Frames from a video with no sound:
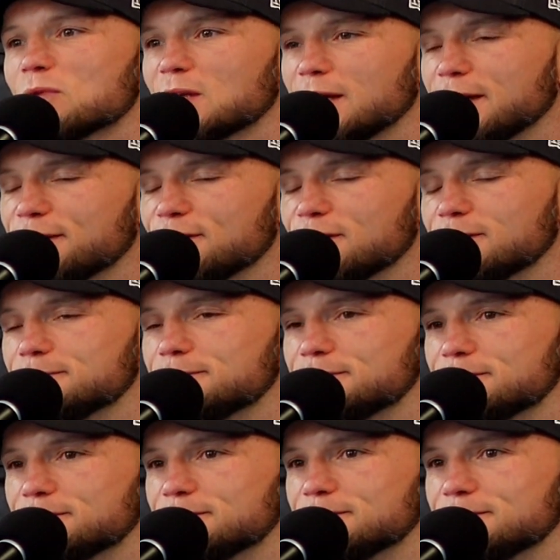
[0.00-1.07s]
And
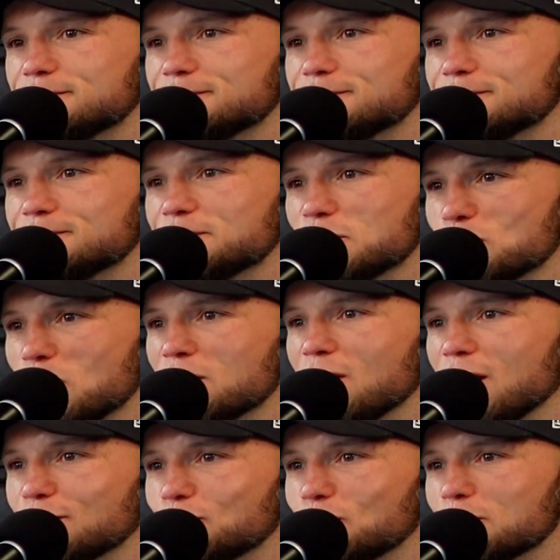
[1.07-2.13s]
there's one
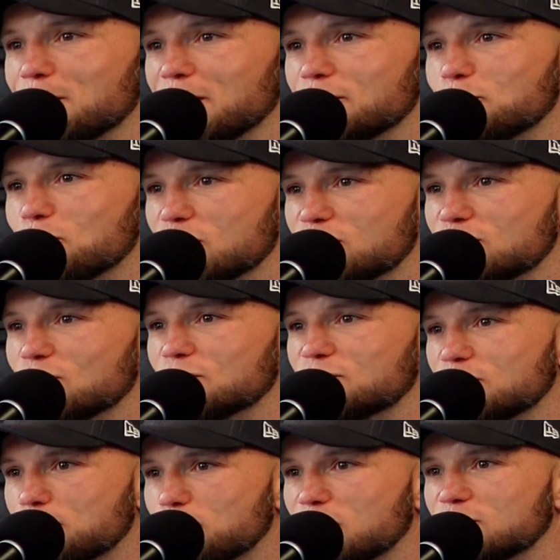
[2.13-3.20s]
guy talking about depression. He's got
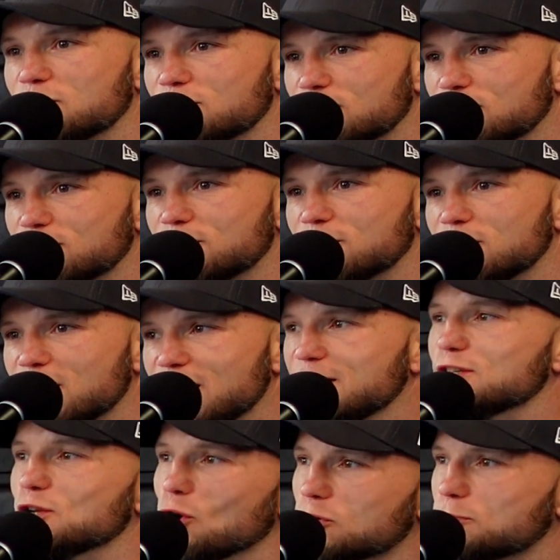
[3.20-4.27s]
depression.
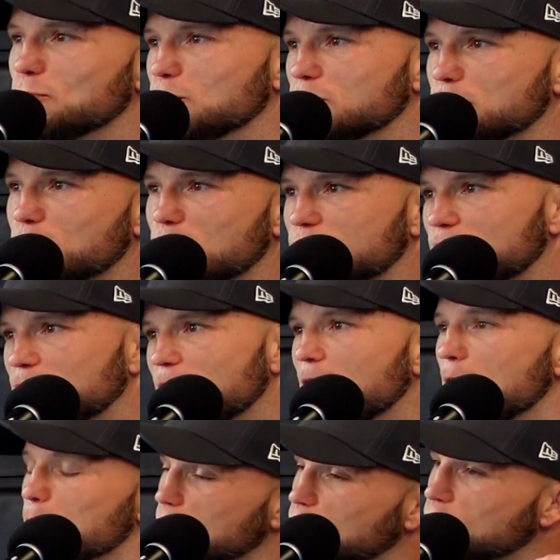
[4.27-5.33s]
He's in a hospital with depression.
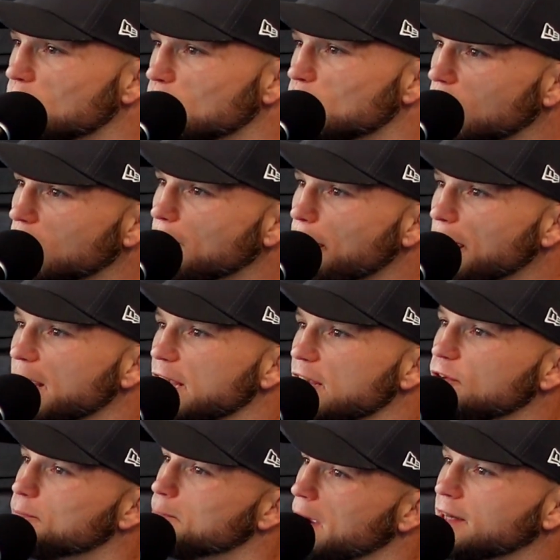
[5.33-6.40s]
But you know what?
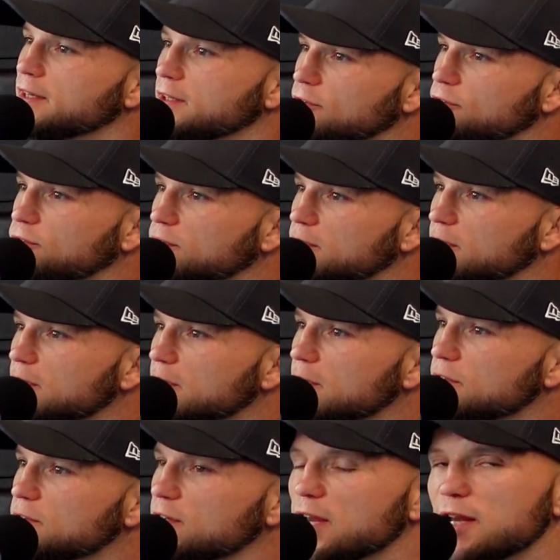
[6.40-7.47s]
He's managed
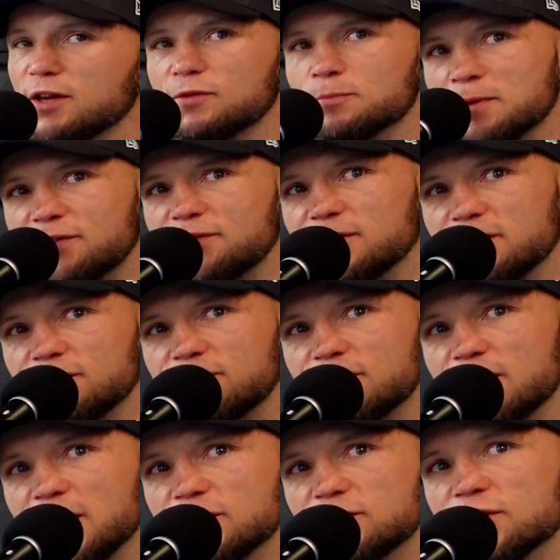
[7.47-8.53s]
to get his
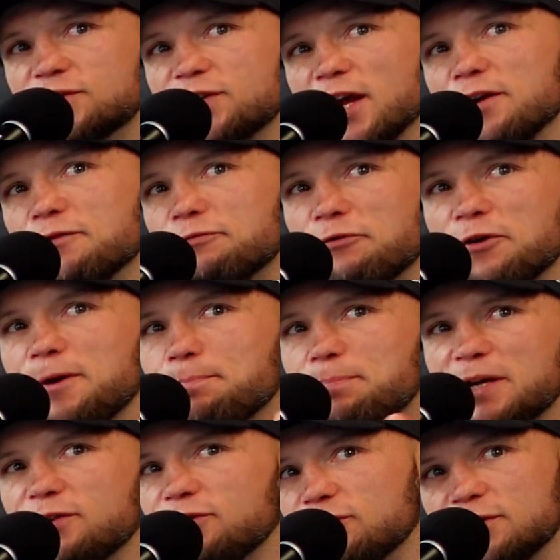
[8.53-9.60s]
missus to take 3
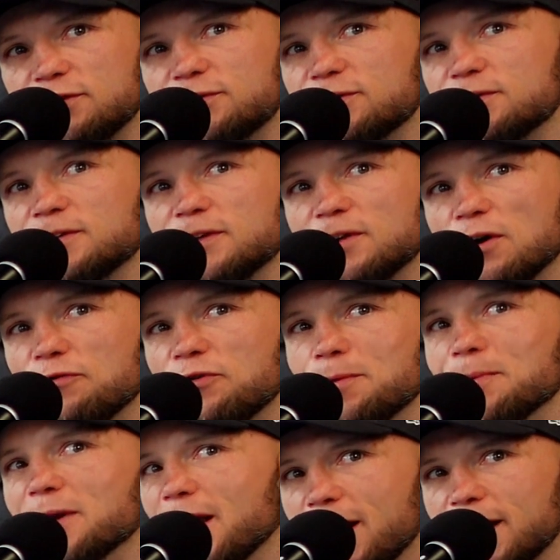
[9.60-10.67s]
pictures of
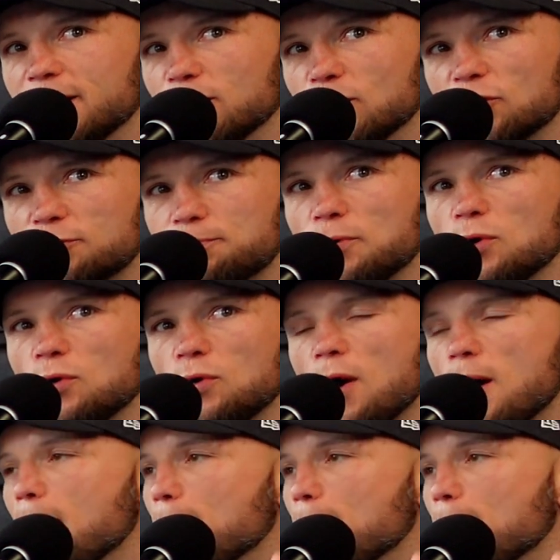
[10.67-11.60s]
him laying in hospital,